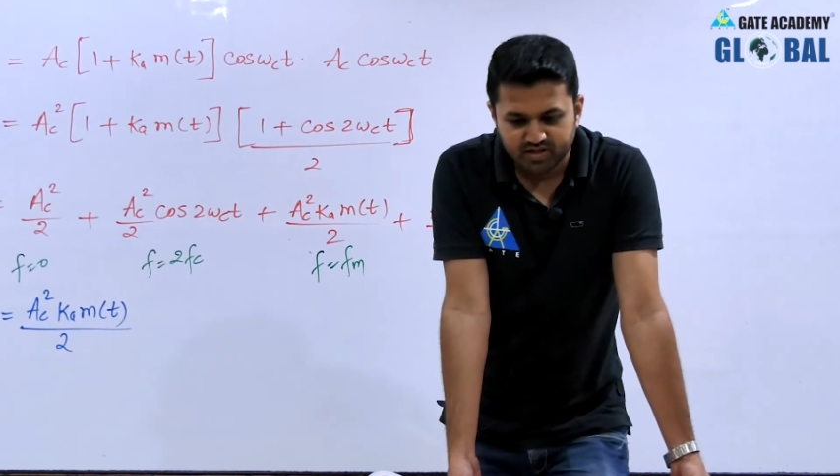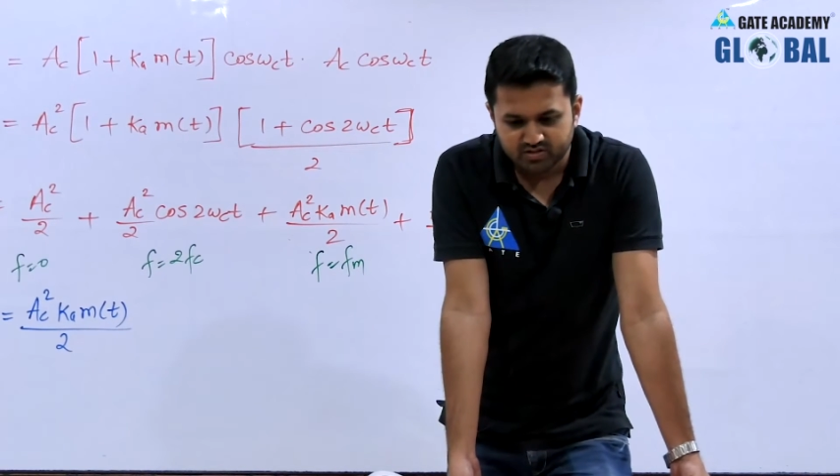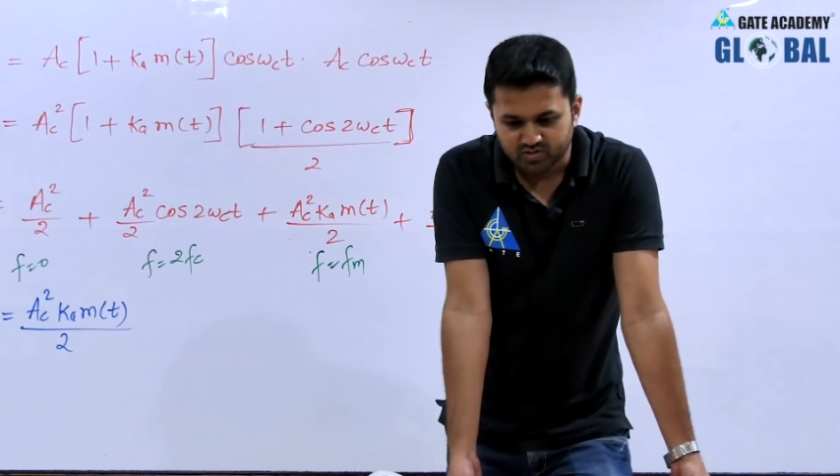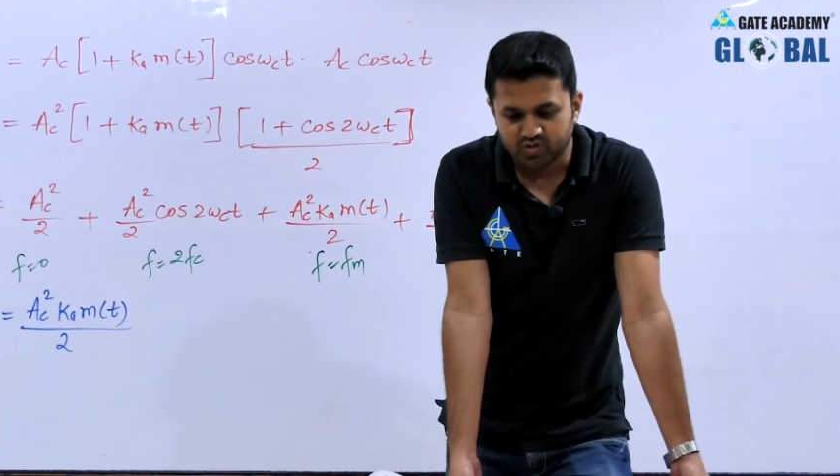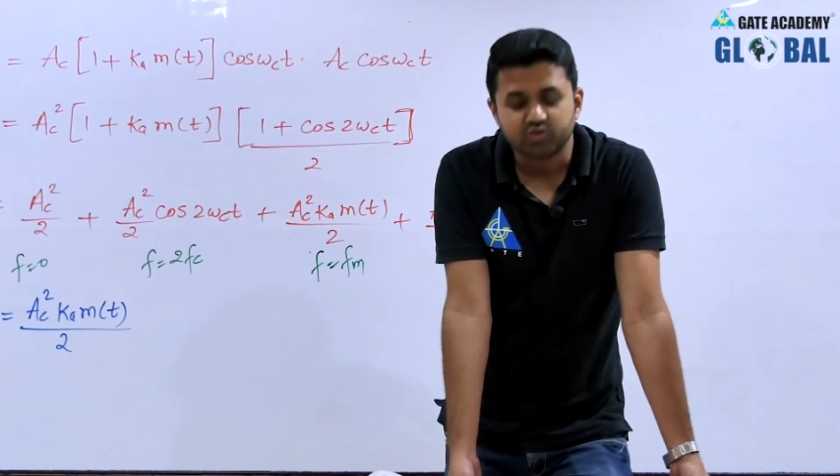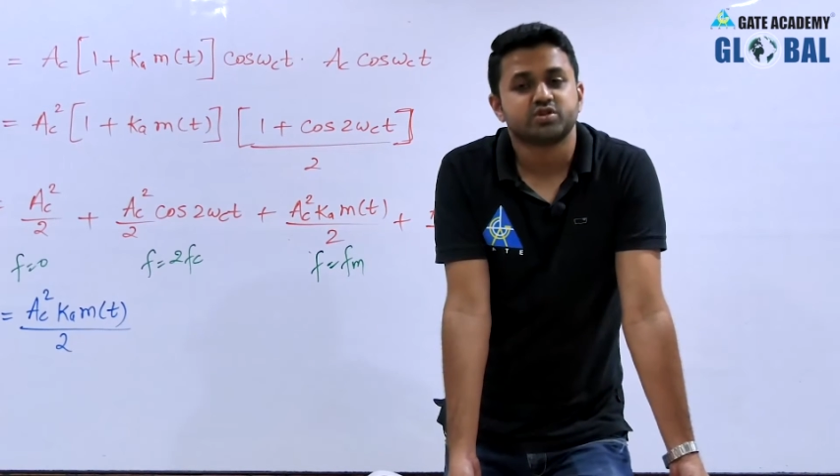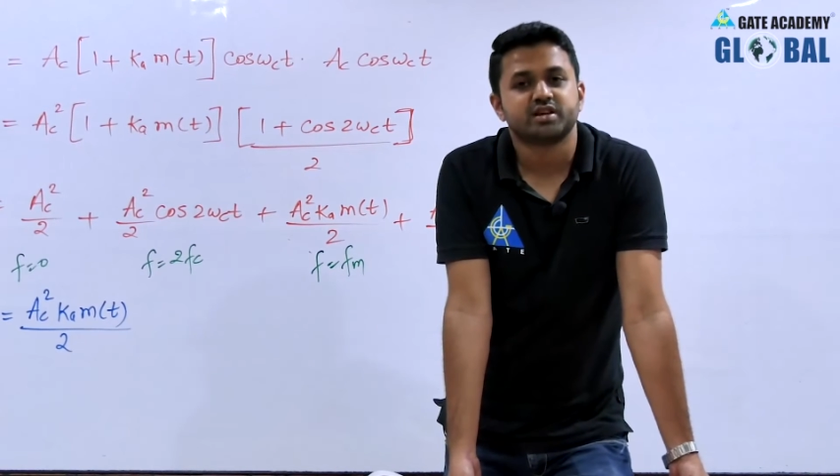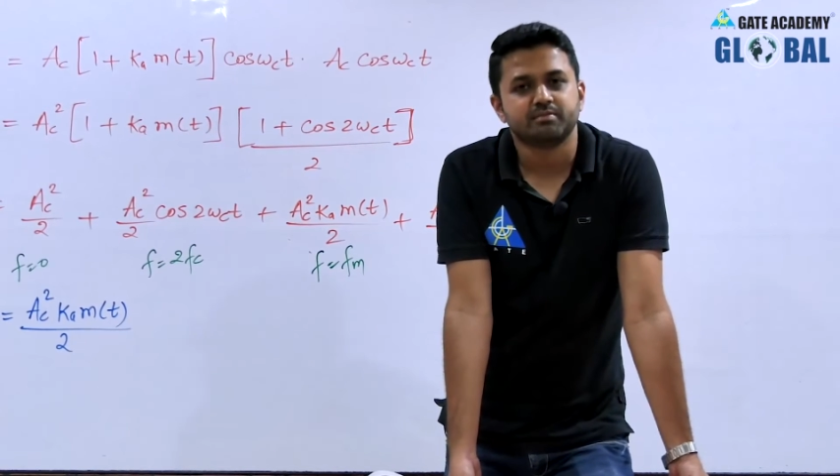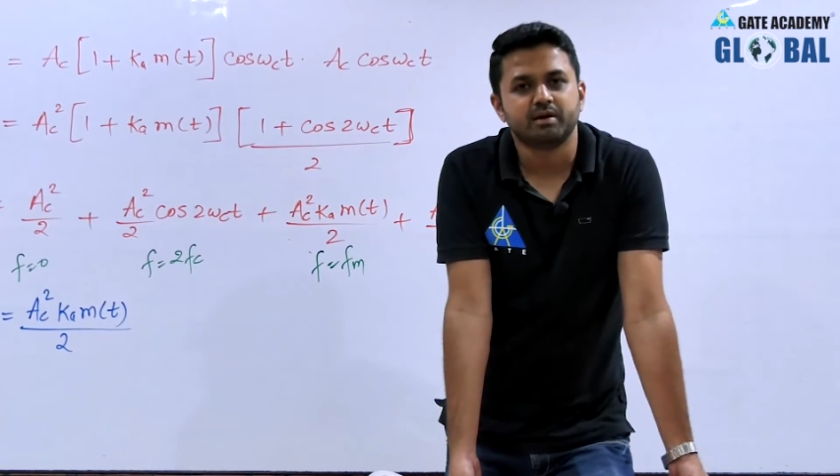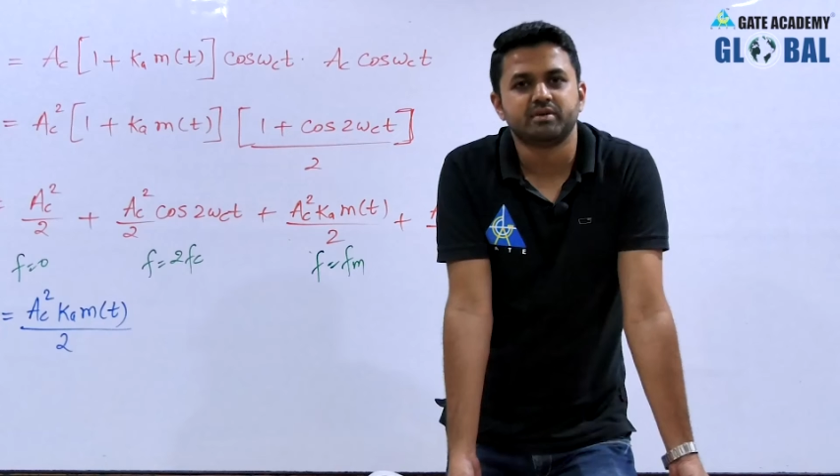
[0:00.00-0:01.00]
So you should
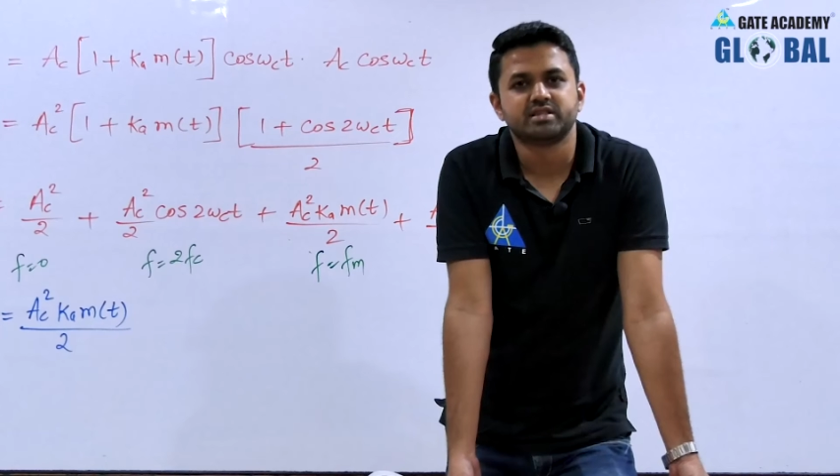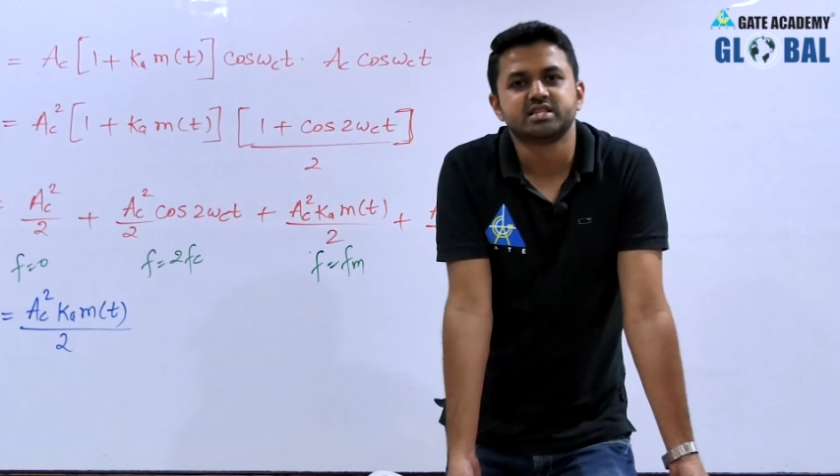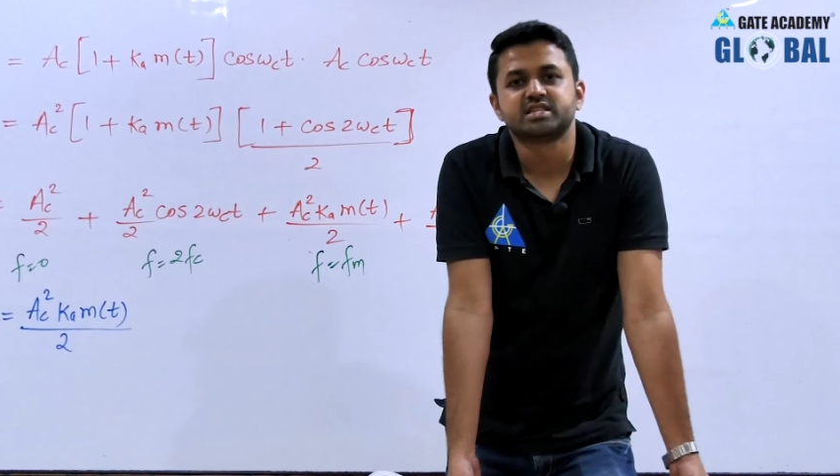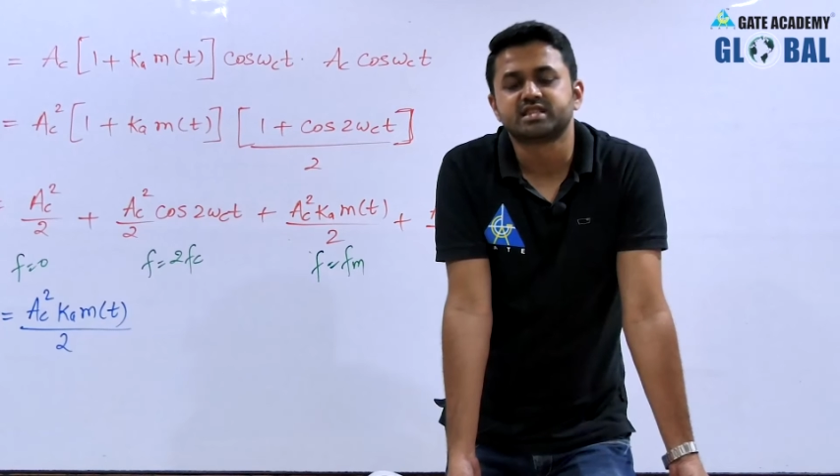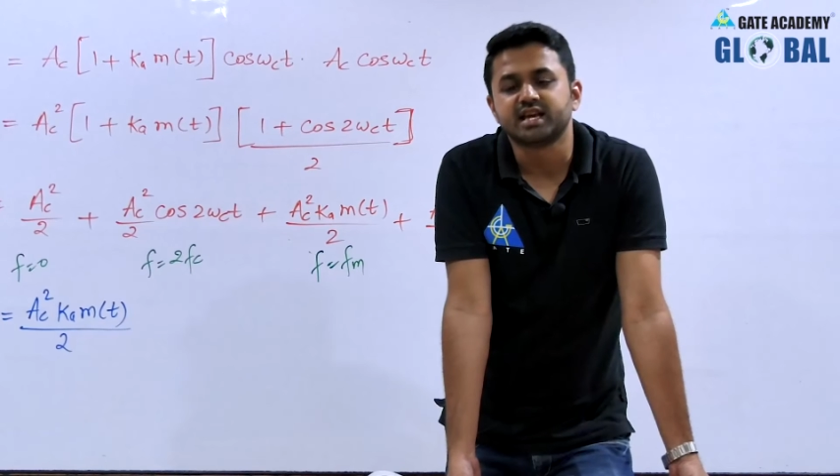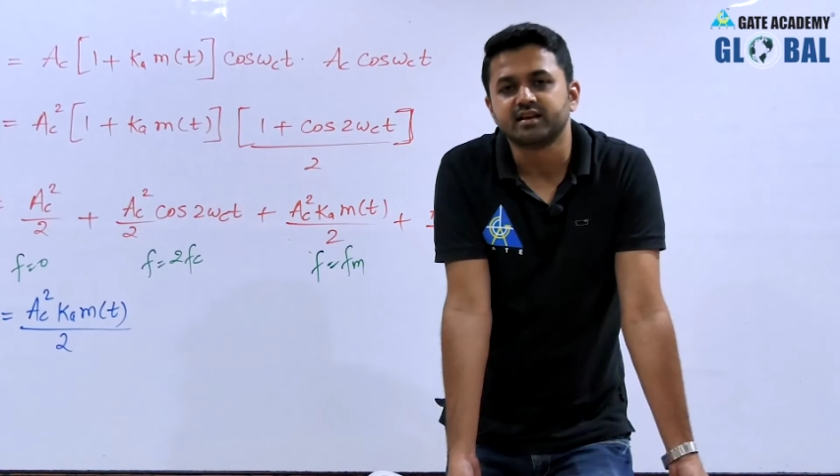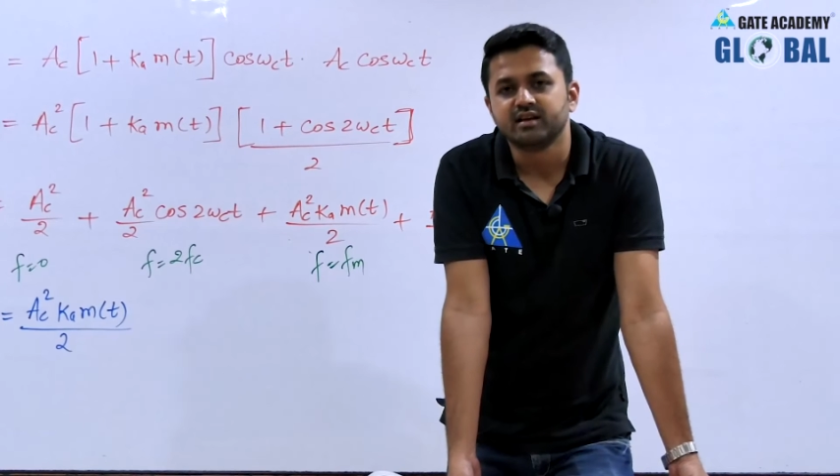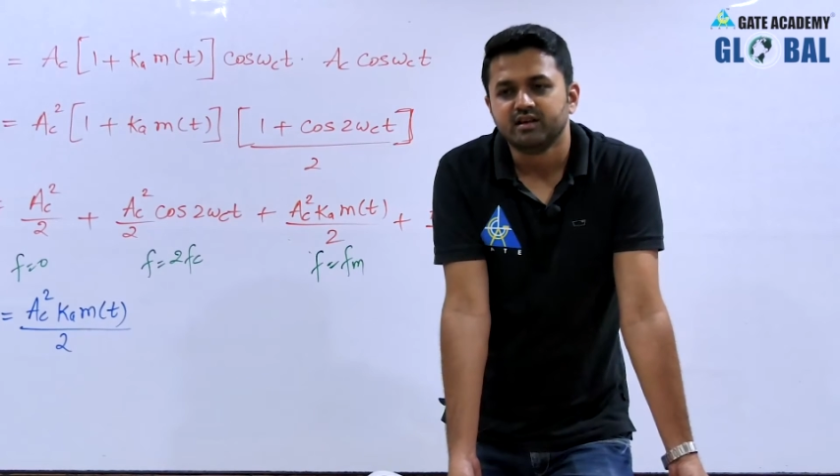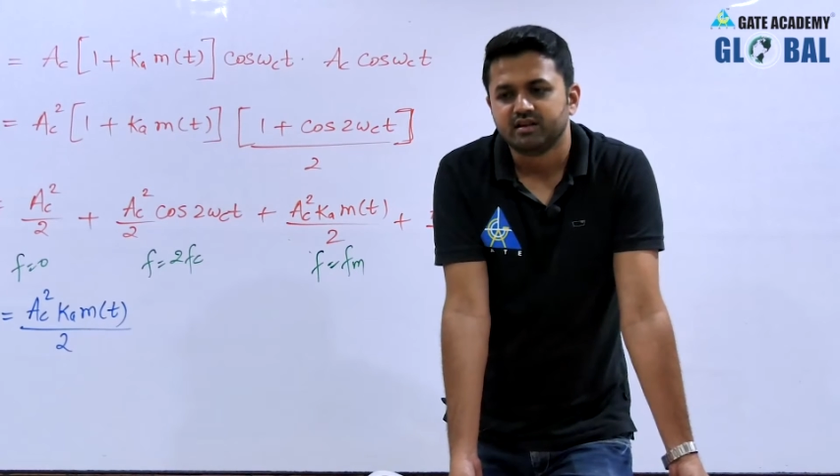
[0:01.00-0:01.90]
remember this thing,